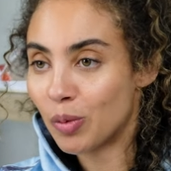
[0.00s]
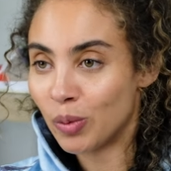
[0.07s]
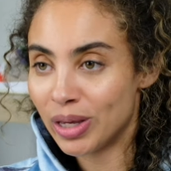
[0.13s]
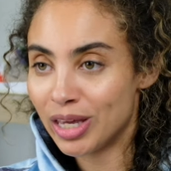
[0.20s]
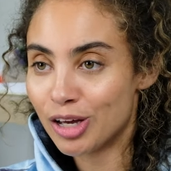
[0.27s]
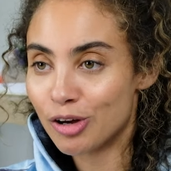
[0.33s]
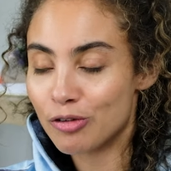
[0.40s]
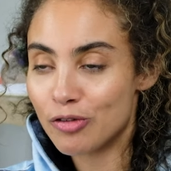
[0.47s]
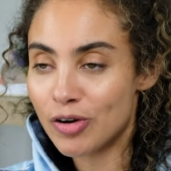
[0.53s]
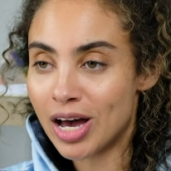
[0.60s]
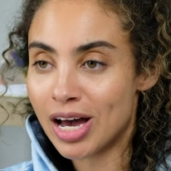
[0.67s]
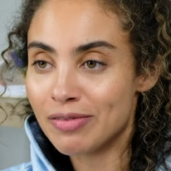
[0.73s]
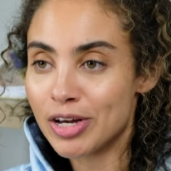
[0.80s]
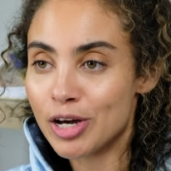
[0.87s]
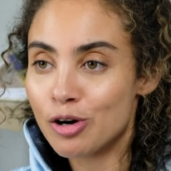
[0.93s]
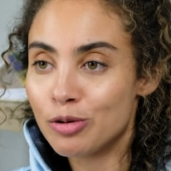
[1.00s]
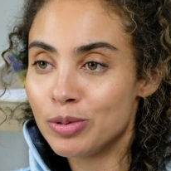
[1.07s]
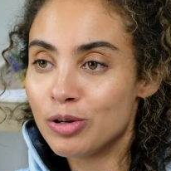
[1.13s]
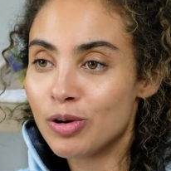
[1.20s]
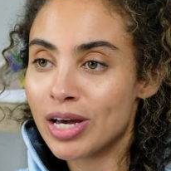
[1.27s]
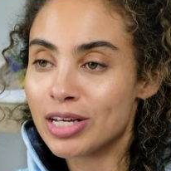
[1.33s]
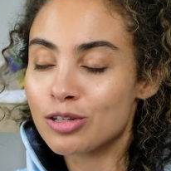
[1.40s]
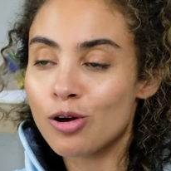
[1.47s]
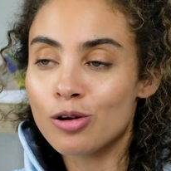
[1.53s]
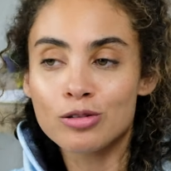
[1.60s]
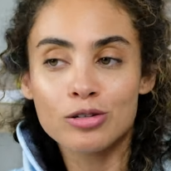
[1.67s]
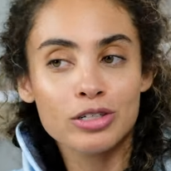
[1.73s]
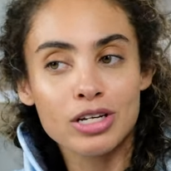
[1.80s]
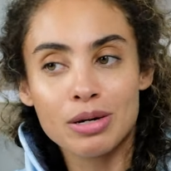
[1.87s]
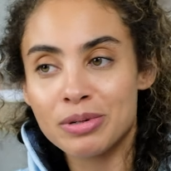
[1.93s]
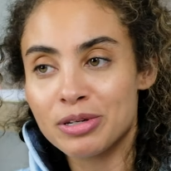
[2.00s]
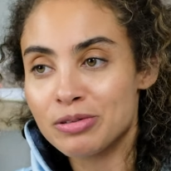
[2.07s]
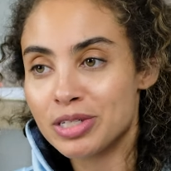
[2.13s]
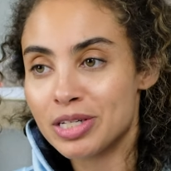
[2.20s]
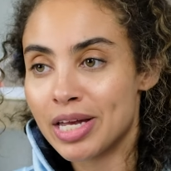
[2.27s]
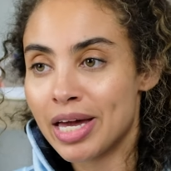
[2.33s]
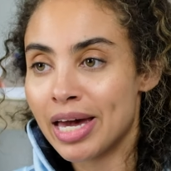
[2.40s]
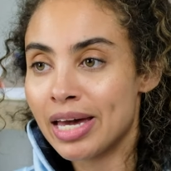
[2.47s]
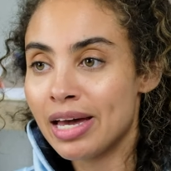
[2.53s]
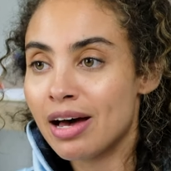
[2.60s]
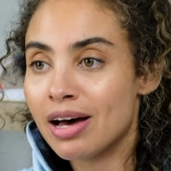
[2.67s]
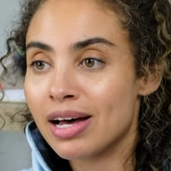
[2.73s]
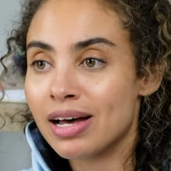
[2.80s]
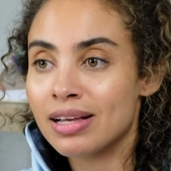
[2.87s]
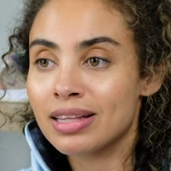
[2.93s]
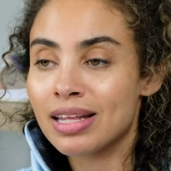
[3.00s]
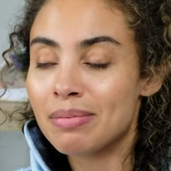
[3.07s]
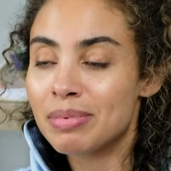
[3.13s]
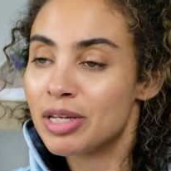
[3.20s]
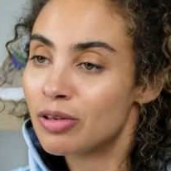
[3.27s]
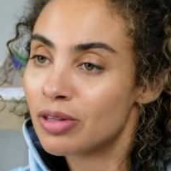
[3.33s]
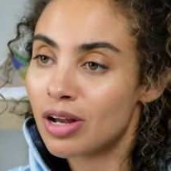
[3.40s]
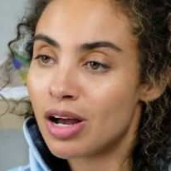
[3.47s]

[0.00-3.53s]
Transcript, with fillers: Week 5. I hope you guys all took W's today. Let me know in the